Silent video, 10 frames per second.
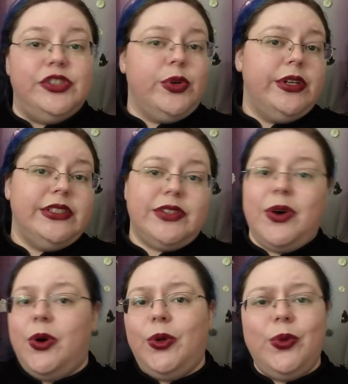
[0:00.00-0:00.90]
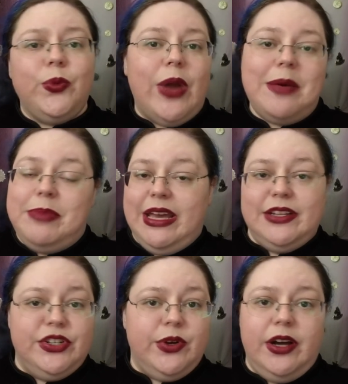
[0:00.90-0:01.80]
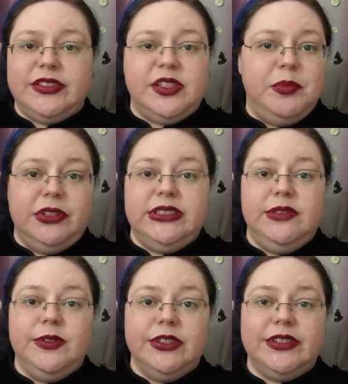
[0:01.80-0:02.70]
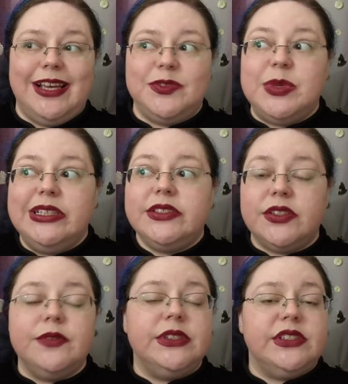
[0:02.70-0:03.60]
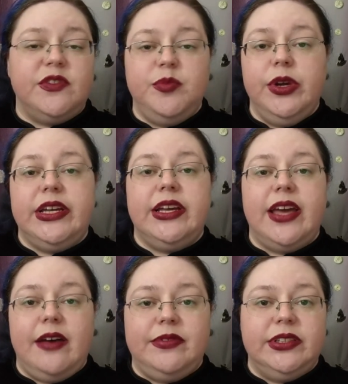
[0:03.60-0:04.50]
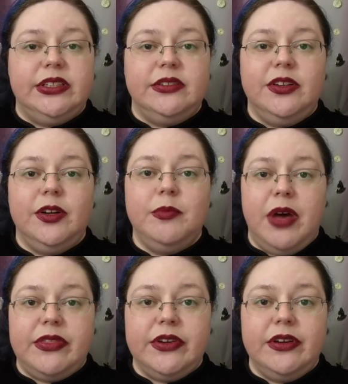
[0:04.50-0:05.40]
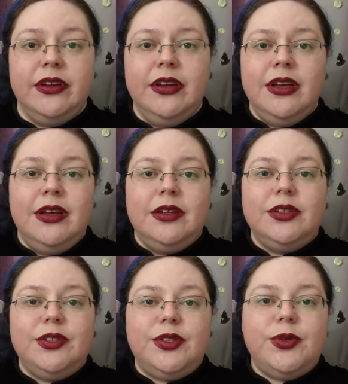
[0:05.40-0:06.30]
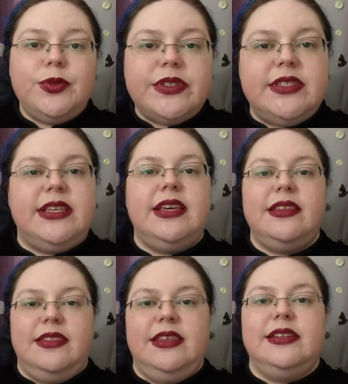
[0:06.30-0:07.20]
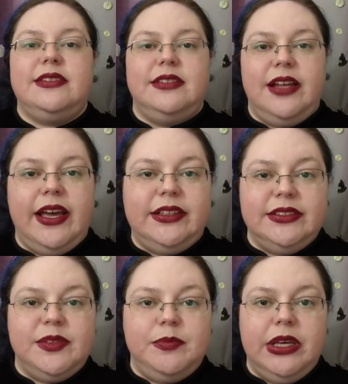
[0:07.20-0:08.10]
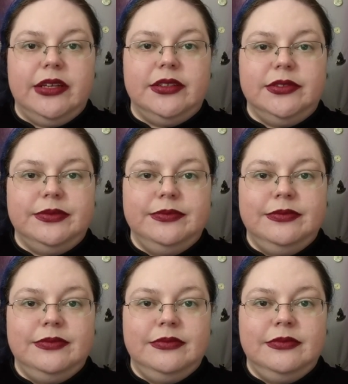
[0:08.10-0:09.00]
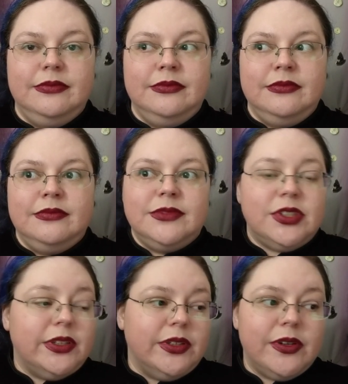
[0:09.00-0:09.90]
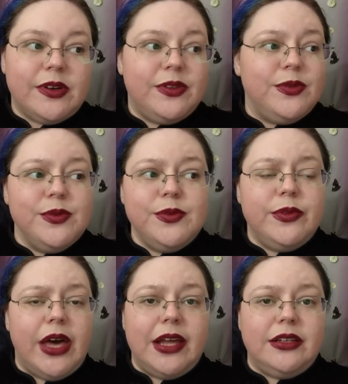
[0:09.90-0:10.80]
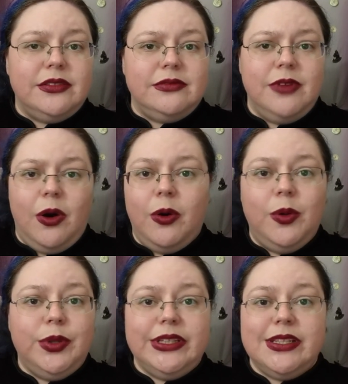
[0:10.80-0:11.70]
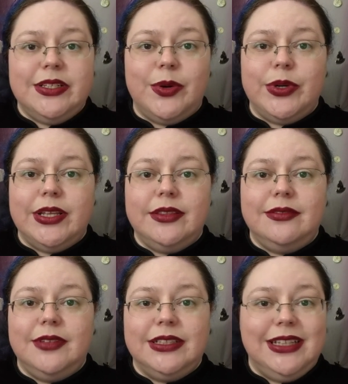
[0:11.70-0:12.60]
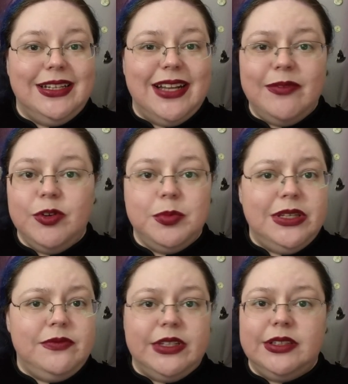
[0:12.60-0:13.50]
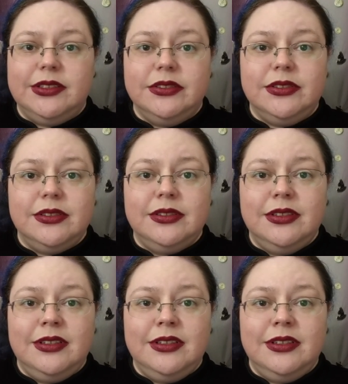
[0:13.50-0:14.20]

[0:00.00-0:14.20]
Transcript: Joy's whole rampage across the multiverse has been in service of bringing Evelyn, her mother, to see this nihilism bagel. To look through that hole in the donut that can never be filled,